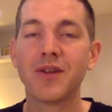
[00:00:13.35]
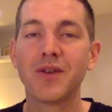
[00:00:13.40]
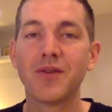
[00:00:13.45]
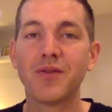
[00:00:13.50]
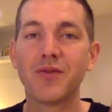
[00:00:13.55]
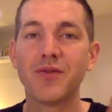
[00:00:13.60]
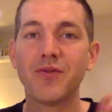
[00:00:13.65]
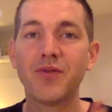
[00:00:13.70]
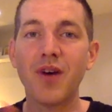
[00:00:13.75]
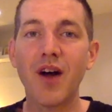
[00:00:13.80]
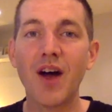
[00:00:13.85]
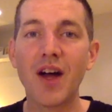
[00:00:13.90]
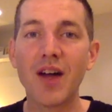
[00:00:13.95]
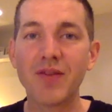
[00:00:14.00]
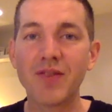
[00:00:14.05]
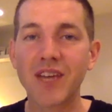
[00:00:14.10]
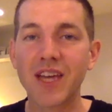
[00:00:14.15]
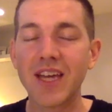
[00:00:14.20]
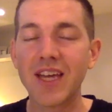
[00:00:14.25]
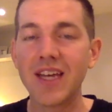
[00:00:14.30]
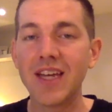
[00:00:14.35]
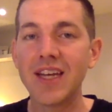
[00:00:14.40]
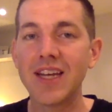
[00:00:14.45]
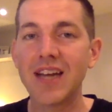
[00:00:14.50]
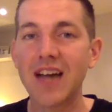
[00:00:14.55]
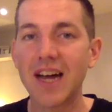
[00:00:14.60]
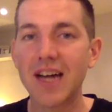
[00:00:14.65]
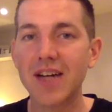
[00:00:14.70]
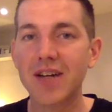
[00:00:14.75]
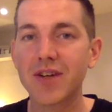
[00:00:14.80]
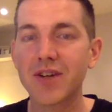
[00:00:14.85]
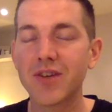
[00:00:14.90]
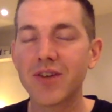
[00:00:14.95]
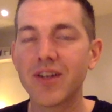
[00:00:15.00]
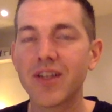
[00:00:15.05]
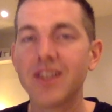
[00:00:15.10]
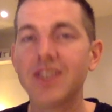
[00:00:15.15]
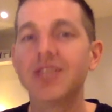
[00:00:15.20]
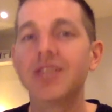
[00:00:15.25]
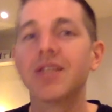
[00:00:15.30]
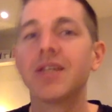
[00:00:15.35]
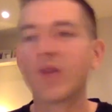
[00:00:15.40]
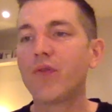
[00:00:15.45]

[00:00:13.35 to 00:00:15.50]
5 key categories.